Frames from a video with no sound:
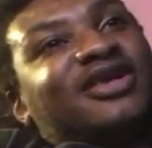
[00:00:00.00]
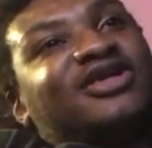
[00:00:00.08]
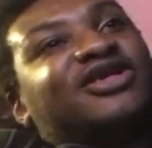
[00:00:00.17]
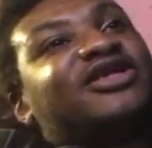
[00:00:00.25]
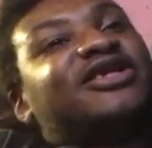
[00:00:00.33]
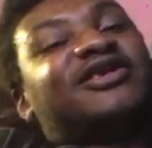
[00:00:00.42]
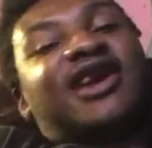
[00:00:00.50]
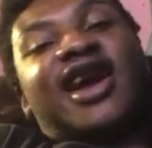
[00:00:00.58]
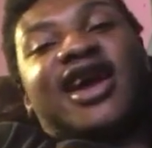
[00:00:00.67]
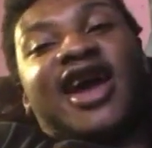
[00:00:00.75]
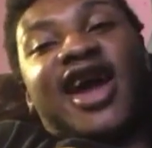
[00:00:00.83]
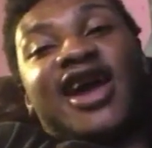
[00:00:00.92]
She just
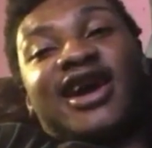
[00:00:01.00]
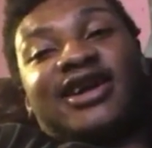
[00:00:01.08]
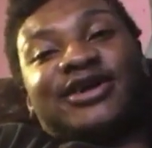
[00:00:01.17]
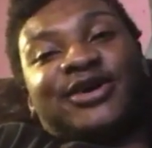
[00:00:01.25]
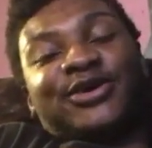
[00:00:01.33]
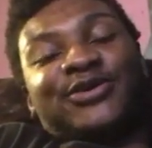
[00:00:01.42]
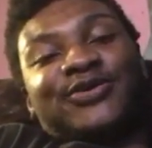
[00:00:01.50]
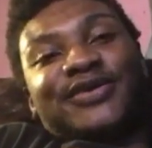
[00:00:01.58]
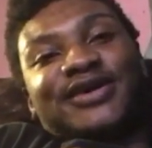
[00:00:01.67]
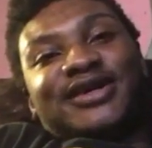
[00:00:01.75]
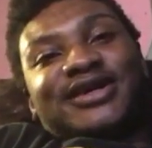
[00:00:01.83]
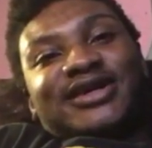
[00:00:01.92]
can't hang though.
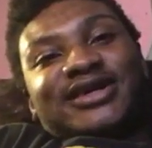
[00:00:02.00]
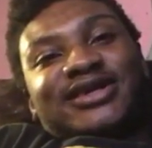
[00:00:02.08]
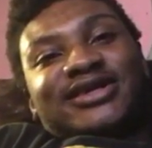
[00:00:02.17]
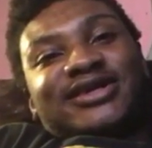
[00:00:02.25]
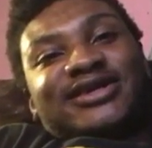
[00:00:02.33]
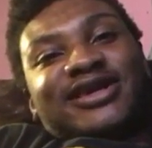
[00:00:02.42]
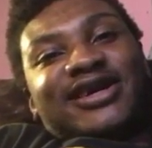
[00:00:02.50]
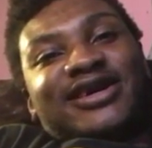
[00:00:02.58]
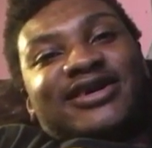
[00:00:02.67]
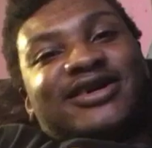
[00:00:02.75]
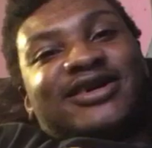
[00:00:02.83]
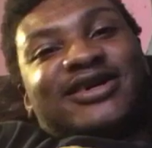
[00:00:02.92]
She
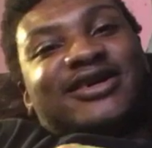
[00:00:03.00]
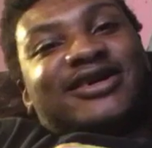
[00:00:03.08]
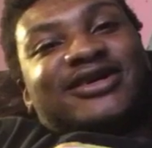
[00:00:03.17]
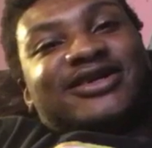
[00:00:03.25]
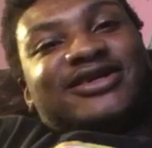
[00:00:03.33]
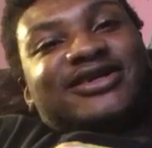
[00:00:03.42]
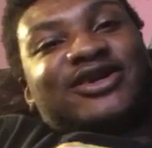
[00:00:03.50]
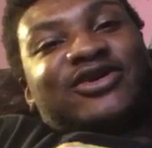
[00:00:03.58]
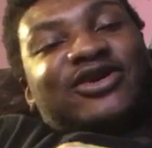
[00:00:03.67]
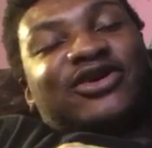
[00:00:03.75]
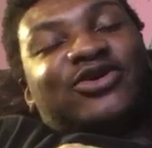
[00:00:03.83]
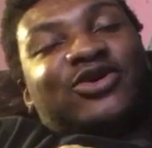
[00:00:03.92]
said she
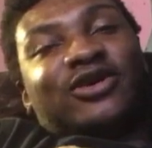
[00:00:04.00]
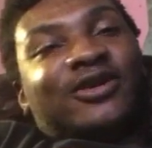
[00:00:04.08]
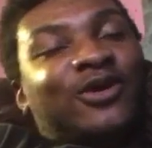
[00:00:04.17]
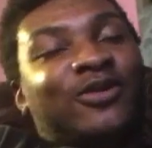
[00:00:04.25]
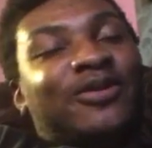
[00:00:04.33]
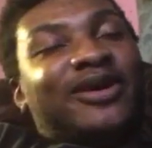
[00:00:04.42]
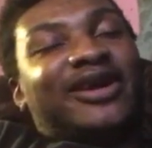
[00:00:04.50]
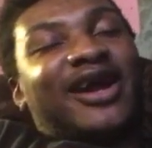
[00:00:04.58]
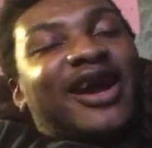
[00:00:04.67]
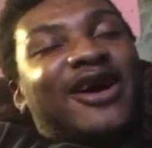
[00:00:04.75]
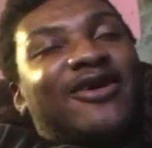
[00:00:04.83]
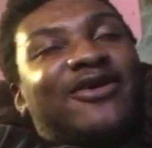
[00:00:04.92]
only could do a little bit
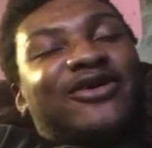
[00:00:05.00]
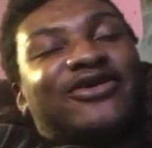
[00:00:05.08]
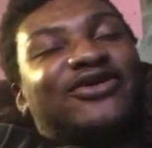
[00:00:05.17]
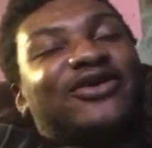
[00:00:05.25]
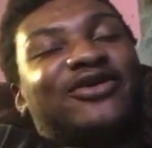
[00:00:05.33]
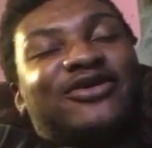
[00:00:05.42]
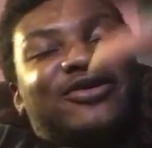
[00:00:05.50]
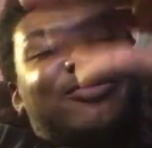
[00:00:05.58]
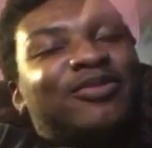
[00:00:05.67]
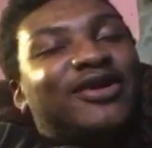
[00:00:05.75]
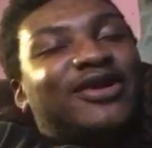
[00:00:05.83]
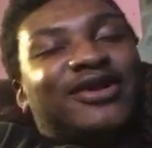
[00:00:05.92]
now, and she'll
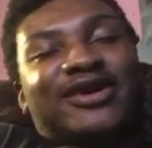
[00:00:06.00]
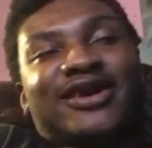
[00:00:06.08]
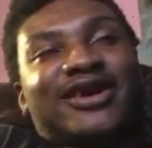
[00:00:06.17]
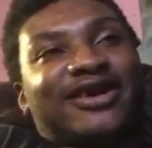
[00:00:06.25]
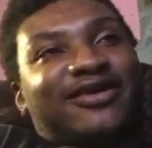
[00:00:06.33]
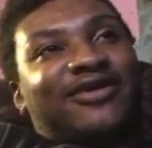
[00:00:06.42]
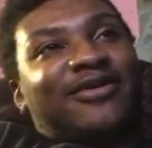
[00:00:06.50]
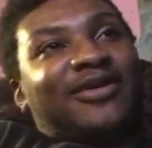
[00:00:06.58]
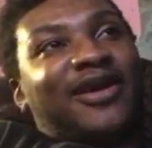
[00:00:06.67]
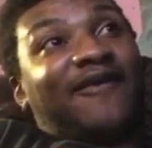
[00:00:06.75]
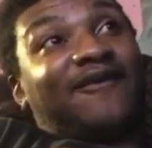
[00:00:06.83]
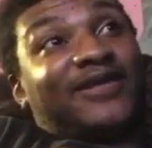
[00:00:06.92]
just be done. So I'm
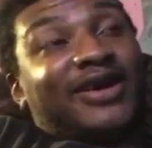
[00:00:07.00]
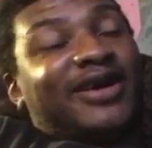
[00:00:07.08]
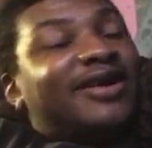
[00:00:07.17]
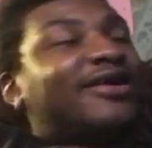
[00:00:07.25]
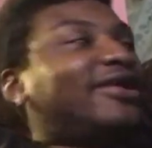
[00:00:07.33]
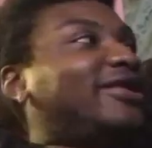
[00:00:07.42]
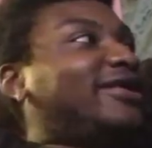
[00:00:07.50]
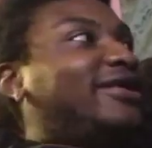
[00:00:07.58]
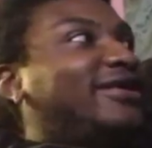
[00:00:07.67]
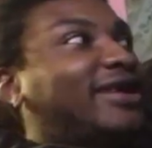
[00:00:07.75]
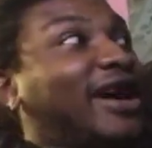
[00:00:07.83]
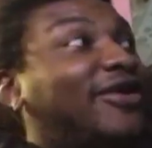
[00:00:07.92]
like, fuck.
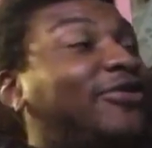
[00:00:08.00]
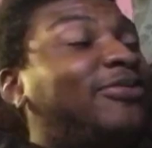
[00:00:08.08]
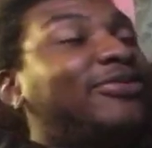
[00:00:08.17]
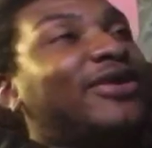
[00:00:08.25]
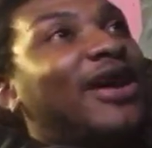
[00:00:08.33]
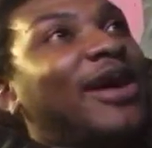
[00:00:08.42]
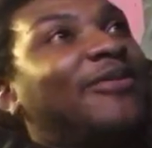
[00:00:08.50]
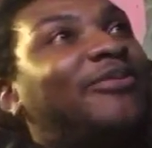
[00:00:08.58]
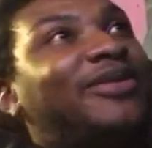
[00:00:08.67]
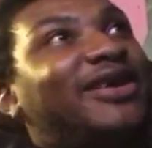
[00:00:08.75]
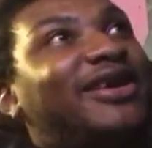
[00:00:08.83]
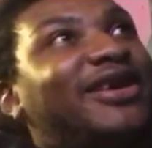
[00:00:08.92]
That's a problem,
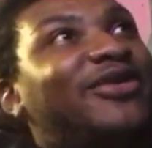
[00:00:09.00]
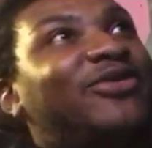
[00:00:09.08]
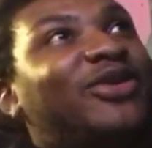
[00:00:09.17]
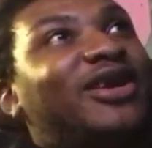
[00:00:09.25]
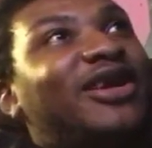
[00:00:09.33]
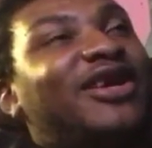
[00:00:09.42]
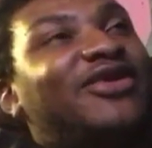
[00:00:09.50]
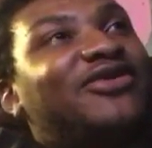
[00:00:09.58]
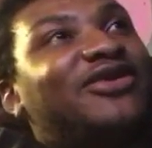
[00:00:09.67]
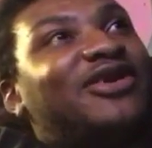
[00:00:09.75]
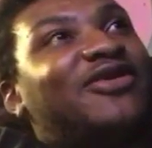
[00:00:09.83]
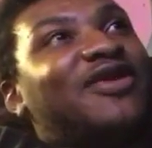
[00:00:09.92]
but it is what it is.
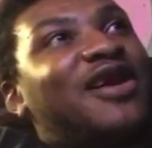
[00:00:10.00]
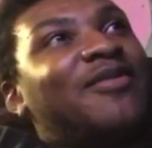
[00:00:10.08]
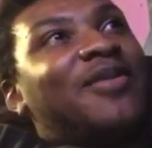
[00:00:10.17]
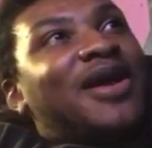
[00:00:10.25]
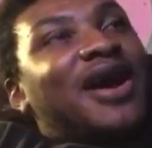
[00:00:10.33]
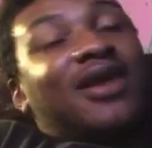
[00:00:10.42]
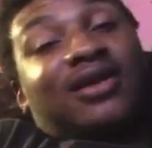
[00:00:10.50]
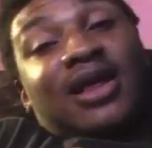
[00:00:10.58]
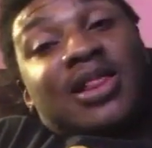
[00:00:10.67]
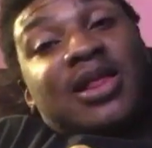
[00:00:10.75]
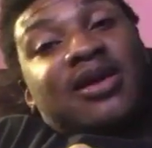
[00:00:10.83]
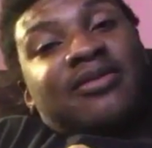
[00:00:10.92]
You know, everybody got their
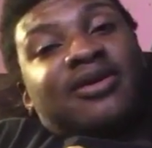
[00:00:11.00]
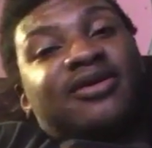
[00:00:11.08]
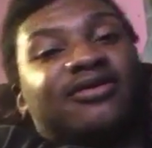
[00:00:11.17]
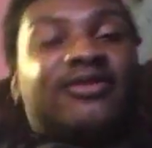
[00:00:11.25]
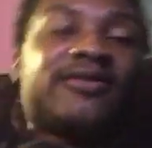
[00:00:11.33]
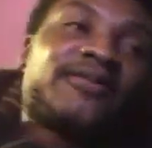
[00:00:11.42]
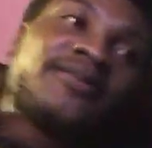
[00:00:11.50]
limits.